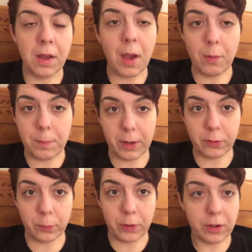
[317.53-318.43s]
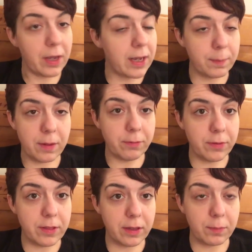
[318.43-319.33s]
I went back to work. I kept
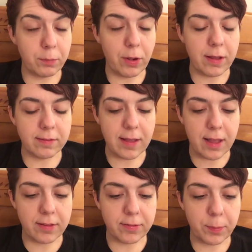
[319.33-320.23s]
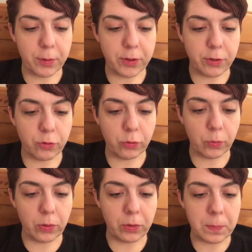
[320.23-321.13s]
everything compressed as per
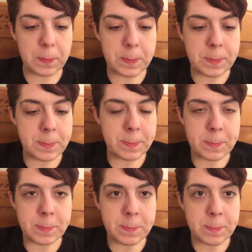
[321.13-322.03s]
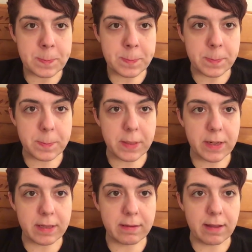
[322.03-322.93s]
usual, but
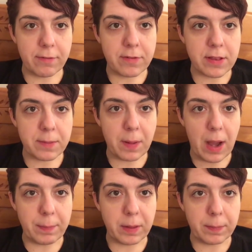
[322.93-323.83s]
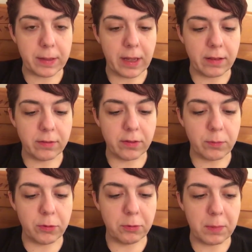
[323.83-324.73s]
it's definitely popped up again, so
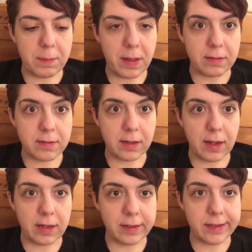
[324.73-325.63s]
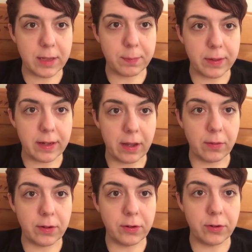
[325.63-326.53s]
I'm doing my best to kind of keep it
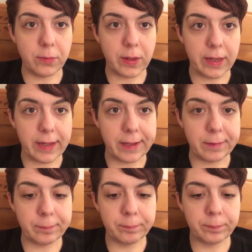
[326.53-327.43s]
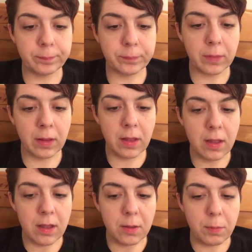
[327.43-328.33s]
down and do what I can.
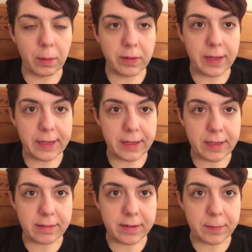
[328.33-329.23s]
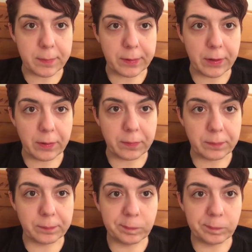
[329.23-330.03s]
Probably take it easy tomorrow.